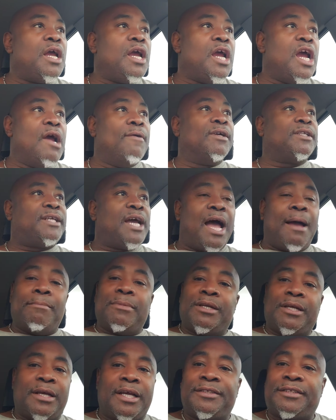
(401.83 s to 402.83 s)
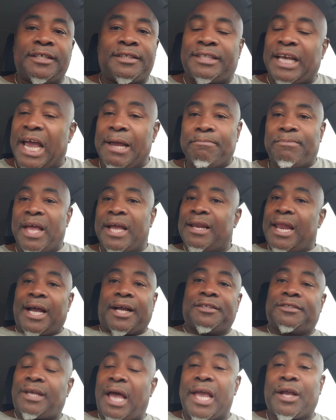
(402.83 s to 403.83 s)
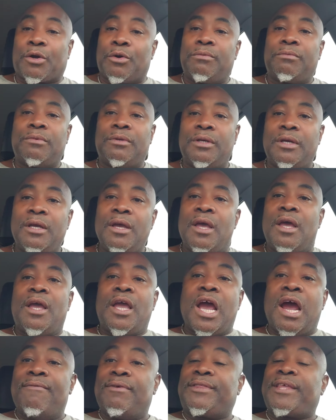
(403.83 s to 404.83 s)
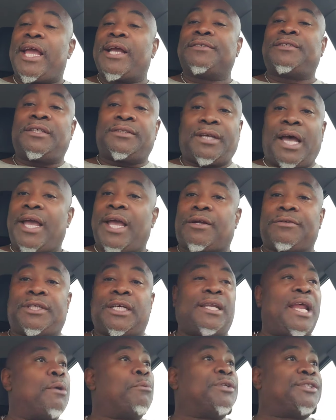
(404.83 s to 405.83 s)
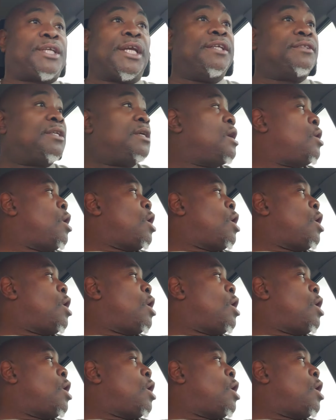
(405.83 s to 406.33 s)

Every time, it's the same thing, like a cycle. Everything is a cycle, just like with season.